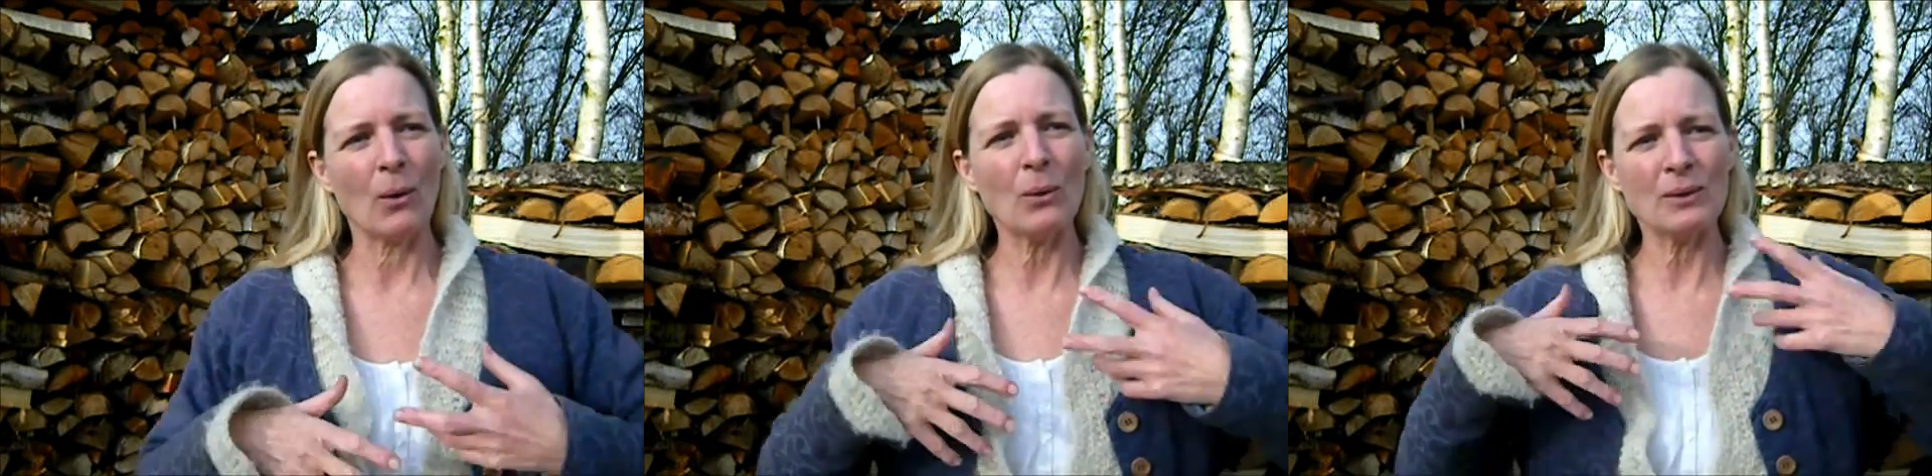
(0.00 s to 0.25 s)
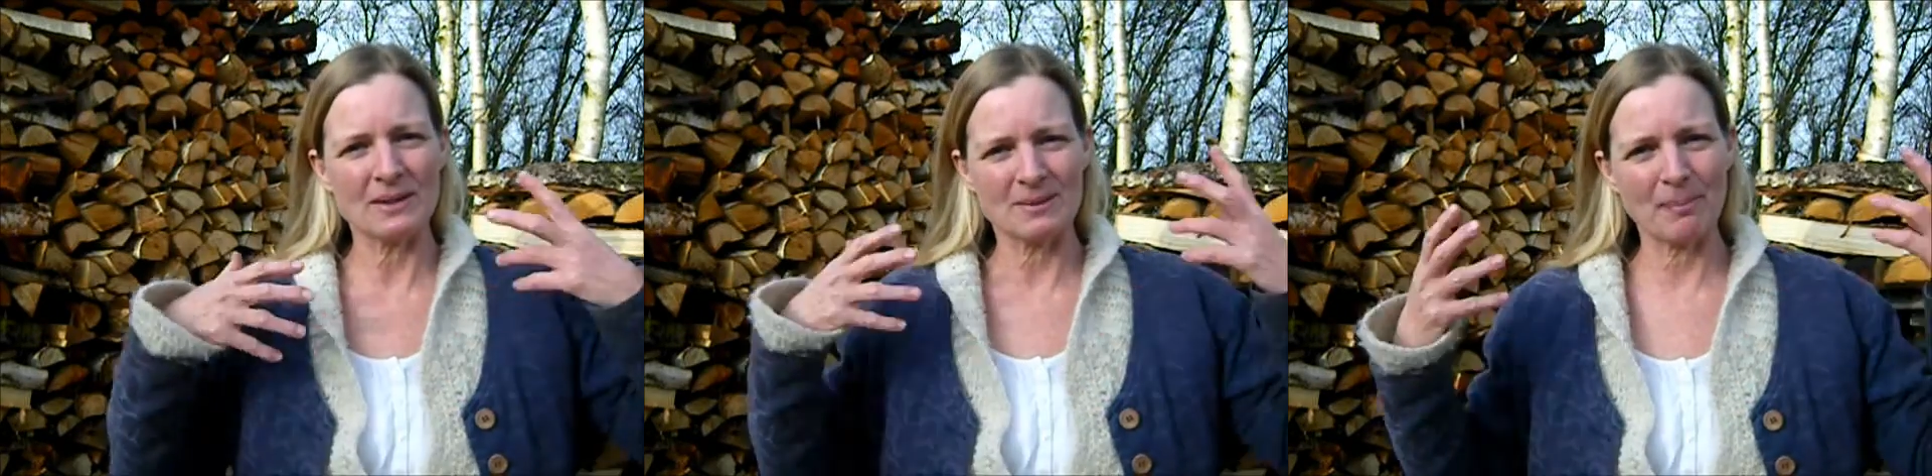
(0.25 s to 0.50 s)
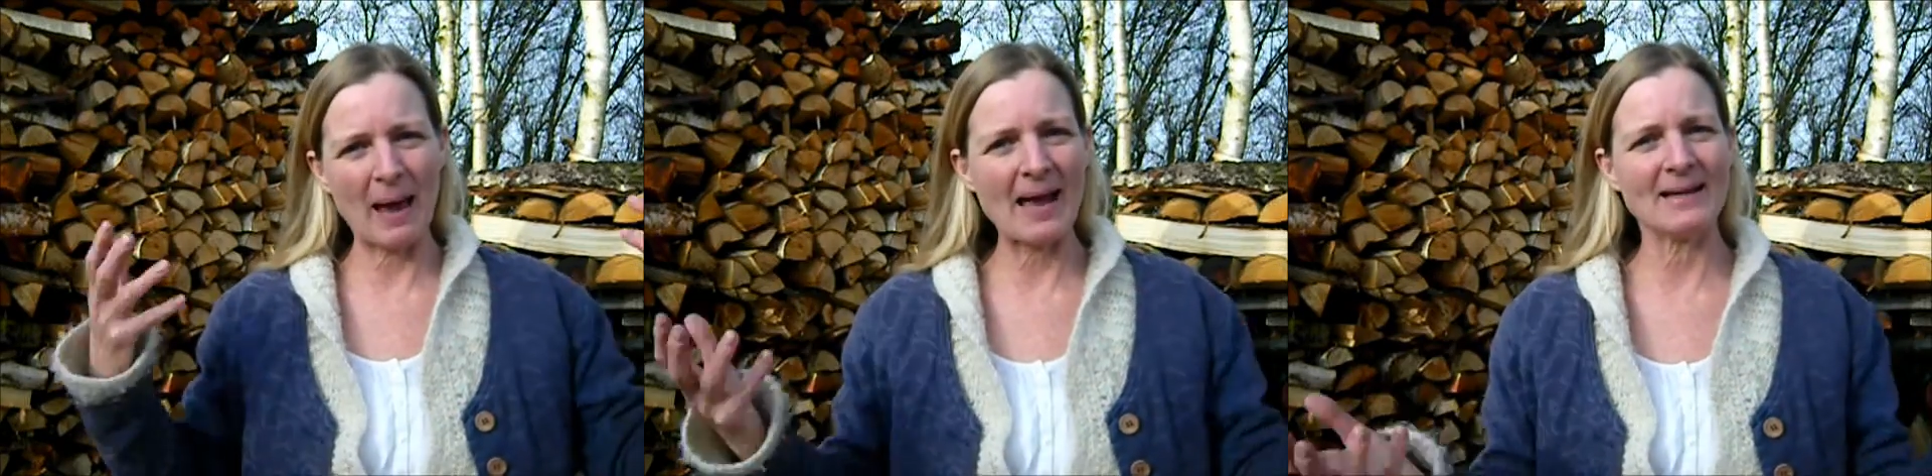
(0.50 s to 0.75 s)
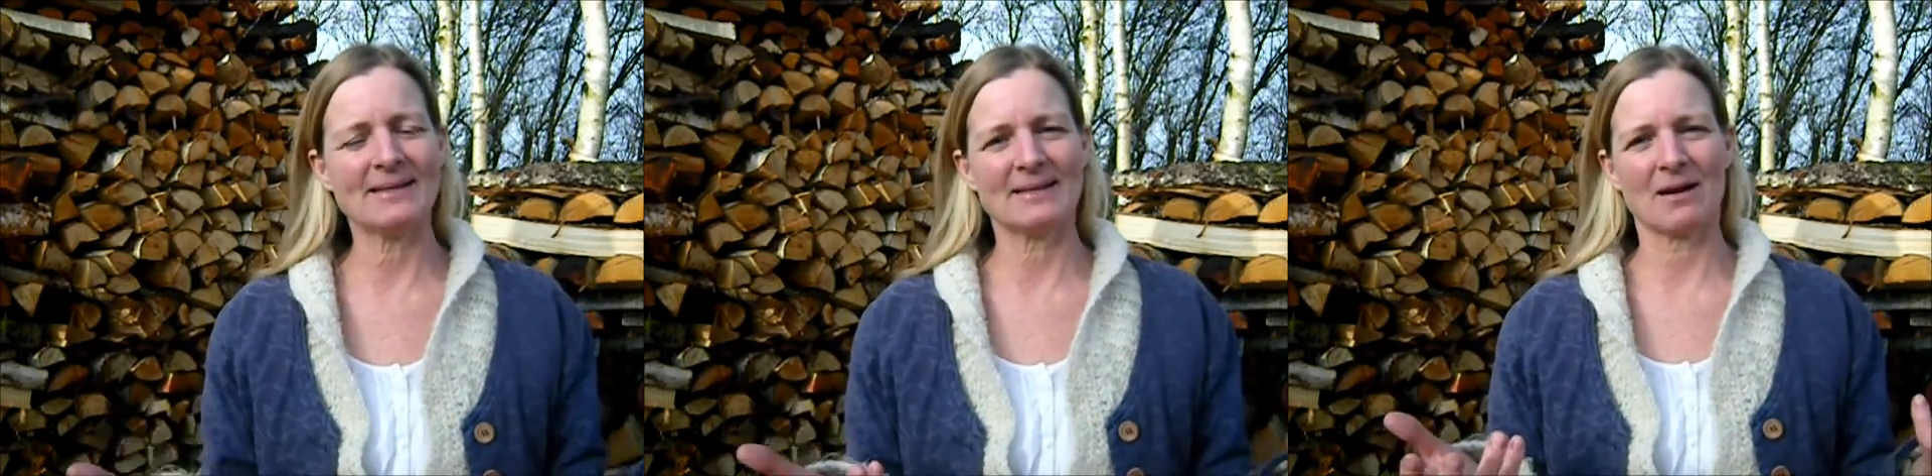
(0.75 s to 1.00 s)
all this
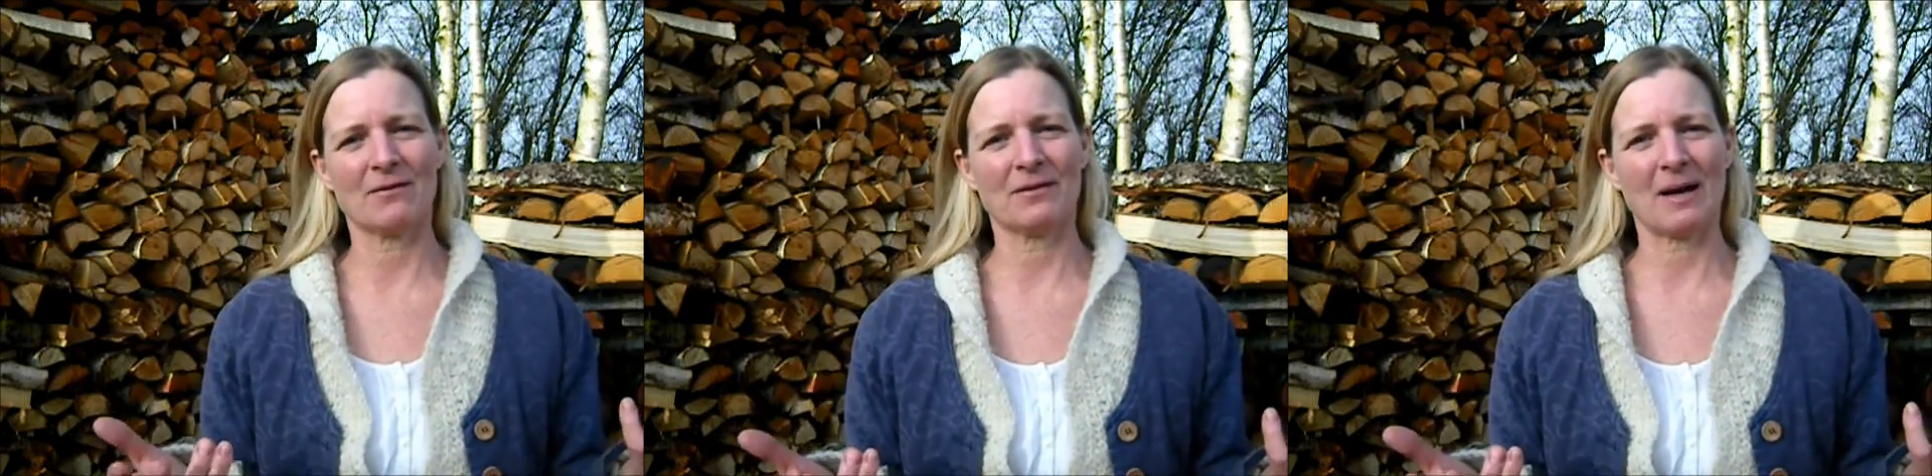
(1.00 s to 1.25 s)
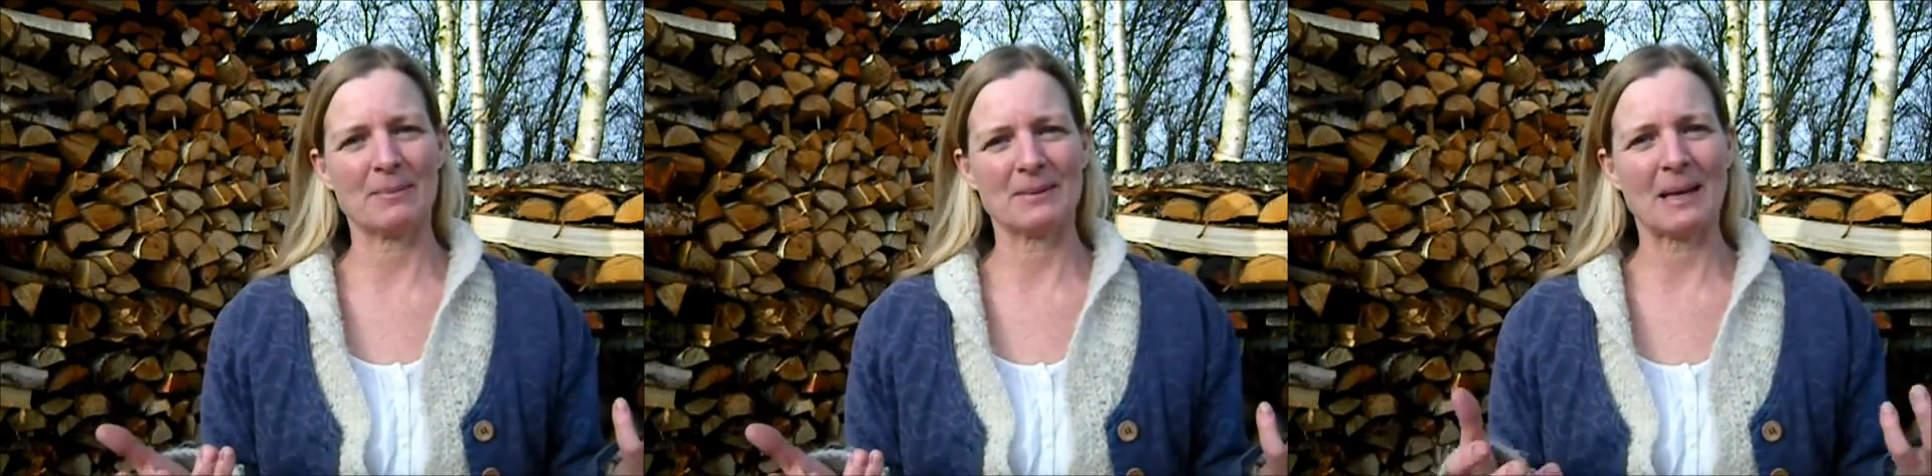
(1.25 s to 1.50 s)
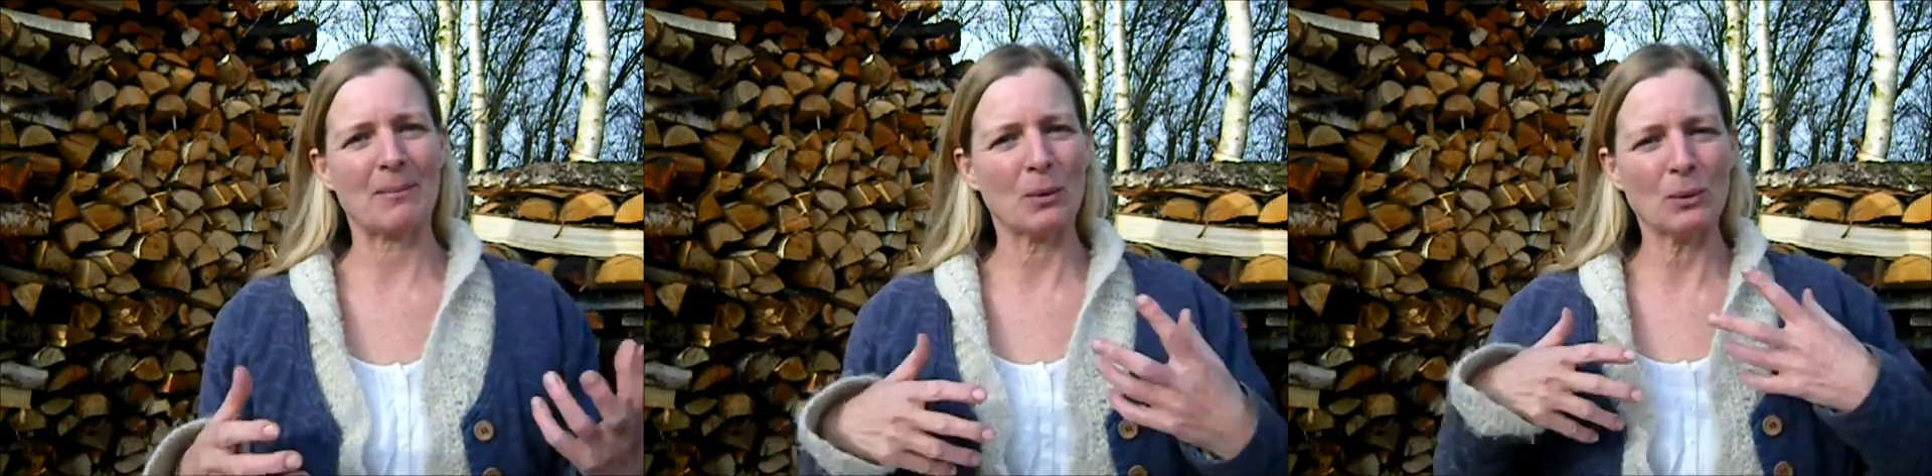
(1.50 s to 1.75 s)
bad stuff comes up,